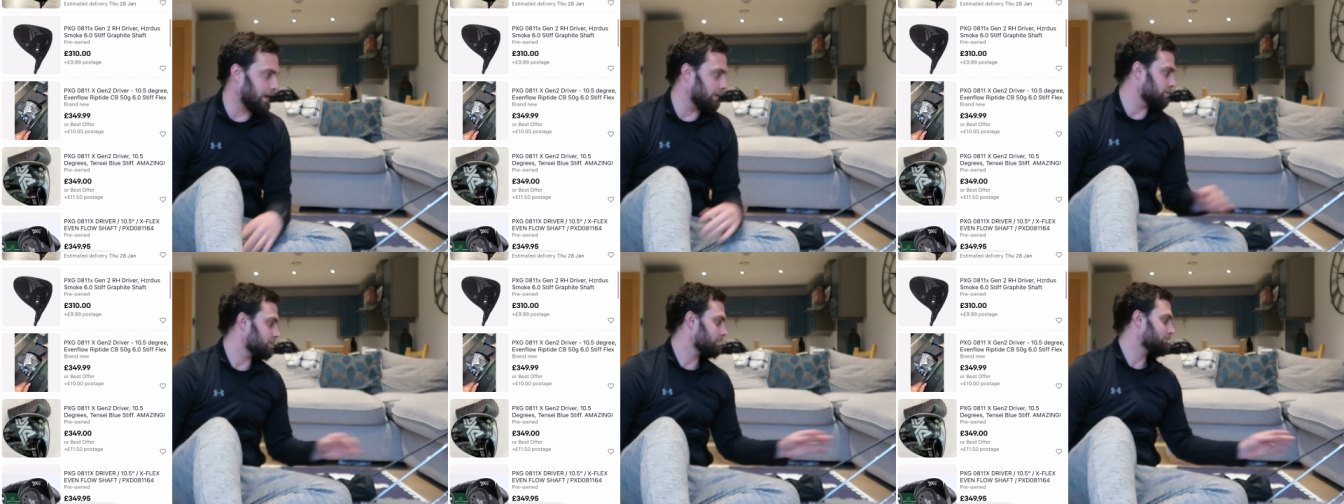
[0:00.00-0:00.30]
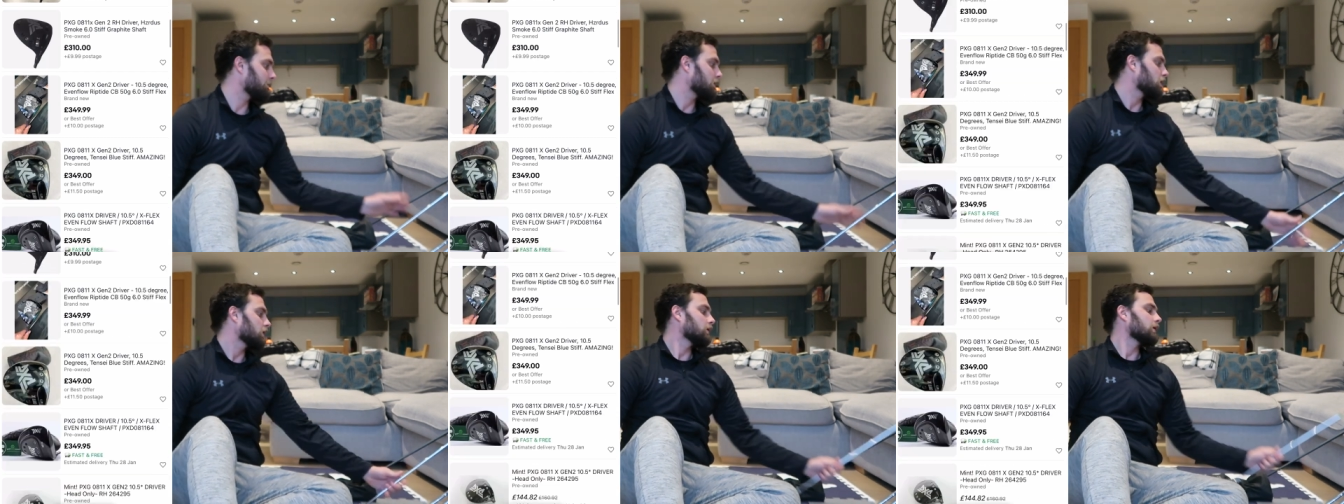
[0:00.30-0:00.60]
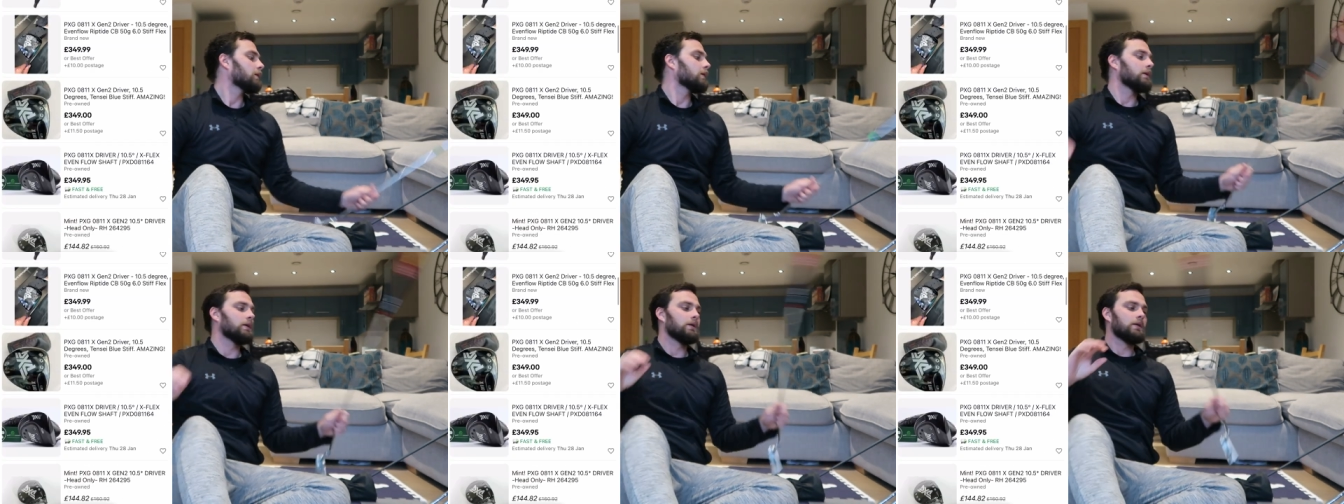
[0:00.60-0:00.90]
pounds.
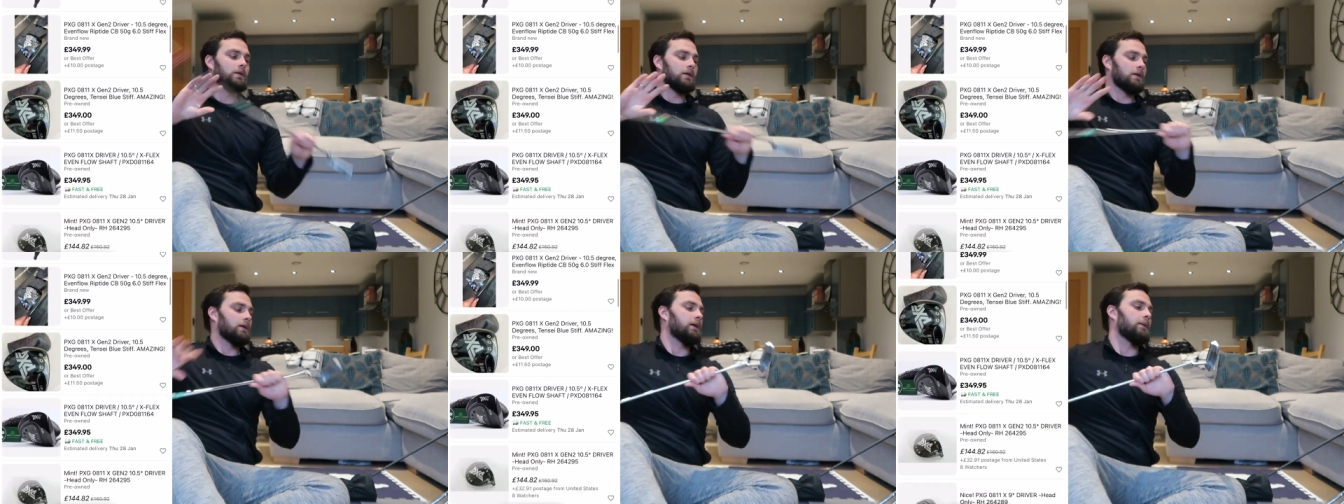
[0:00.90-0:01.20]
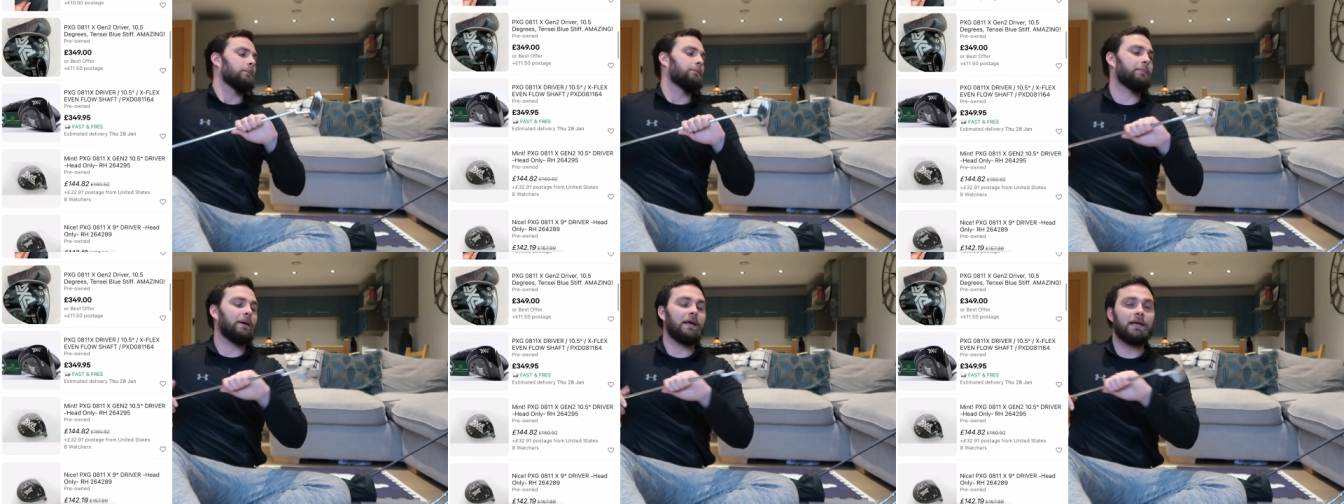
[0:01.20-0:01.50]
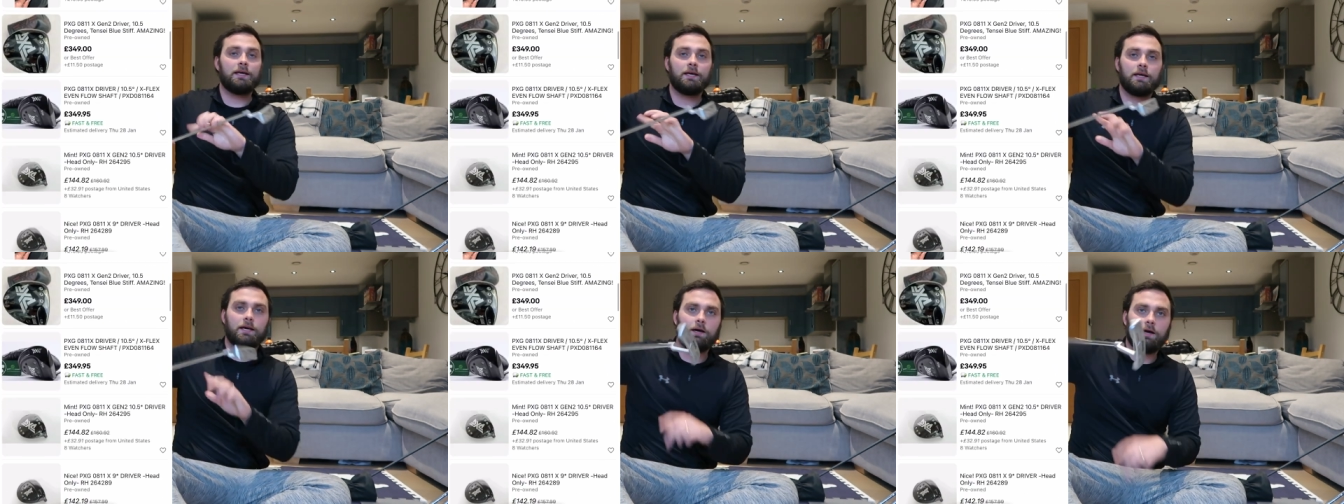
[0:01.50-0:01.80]

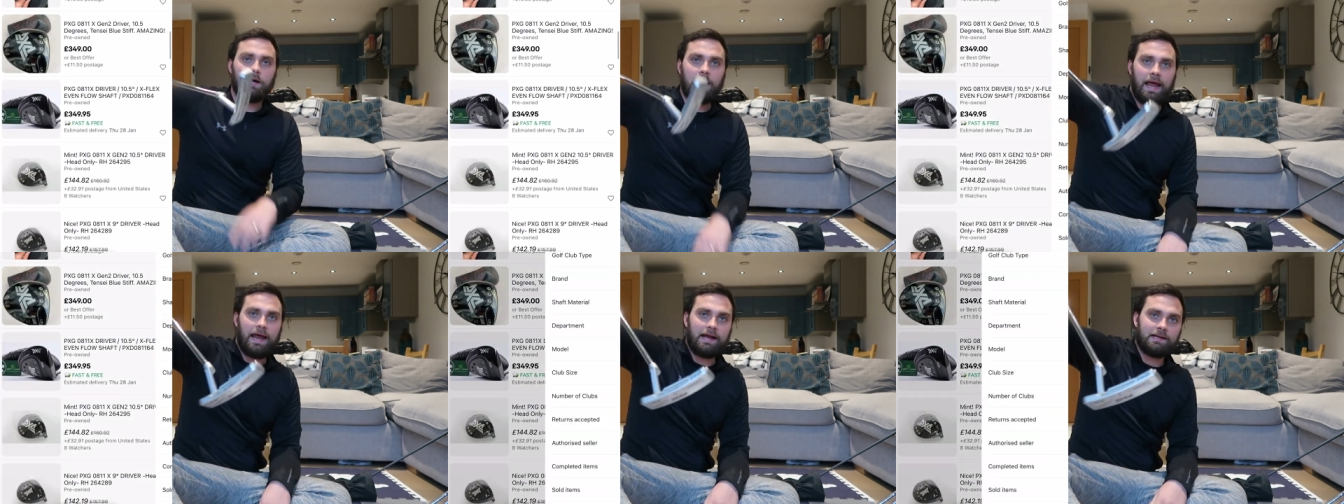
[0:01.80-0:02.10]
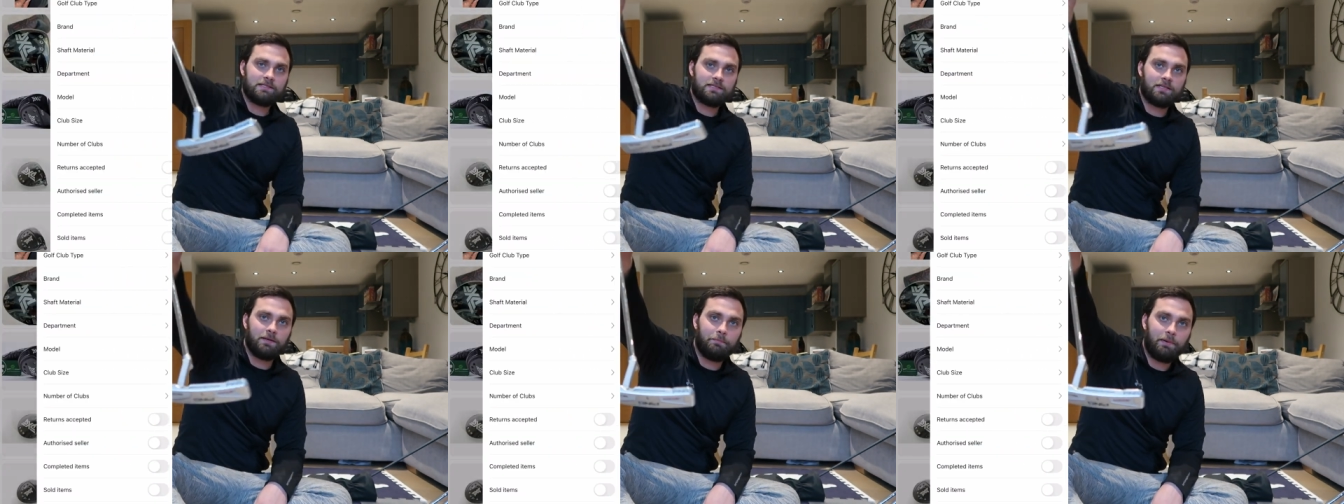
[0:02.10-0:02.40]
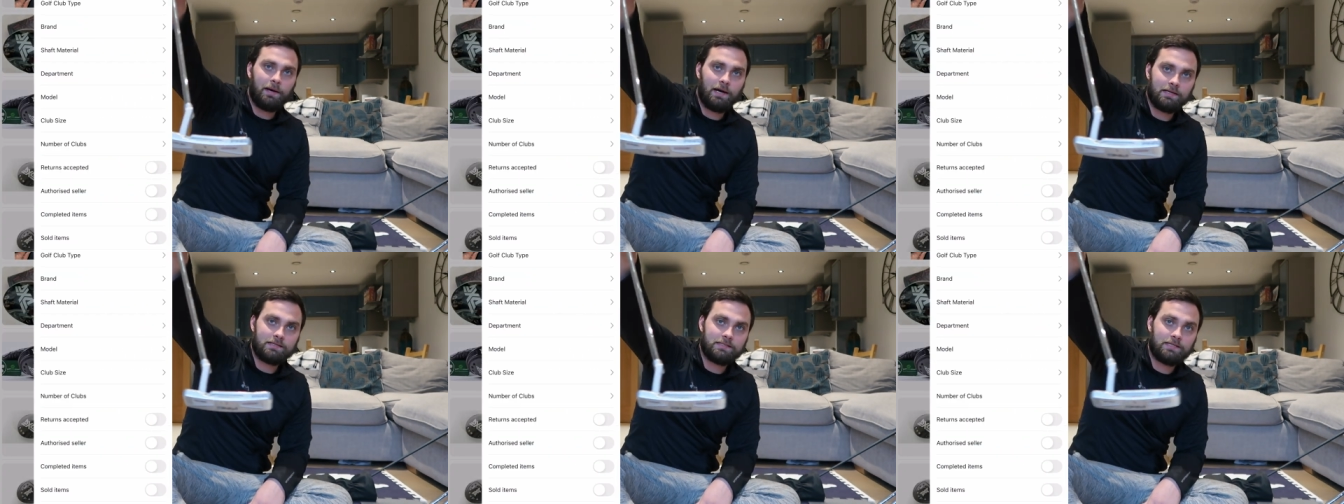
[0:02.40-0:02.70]
Ping Anser
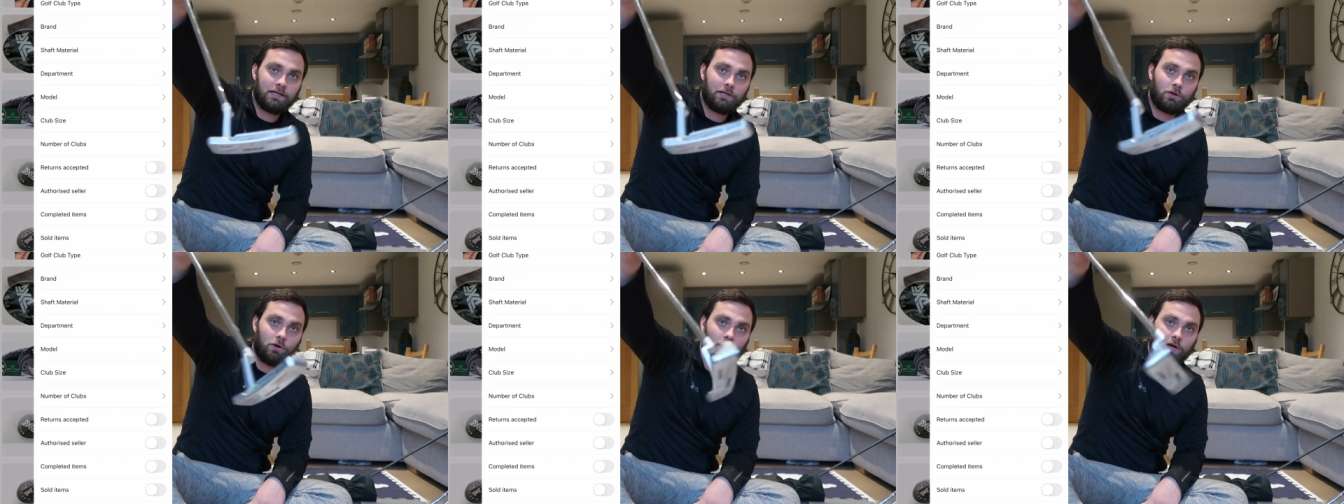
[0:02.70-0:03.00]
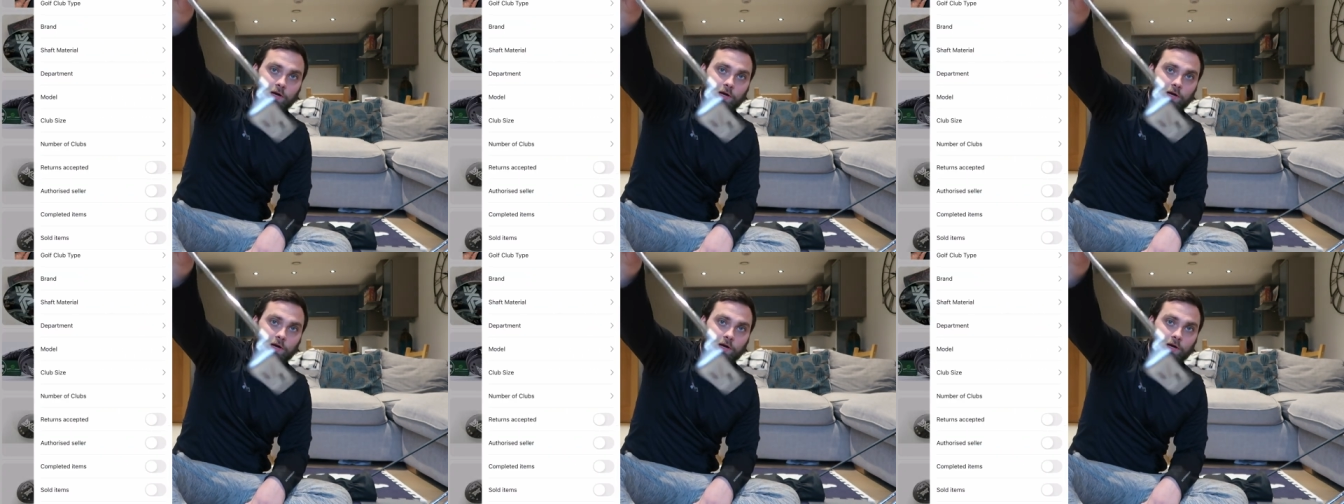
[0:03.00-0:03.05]
Putter,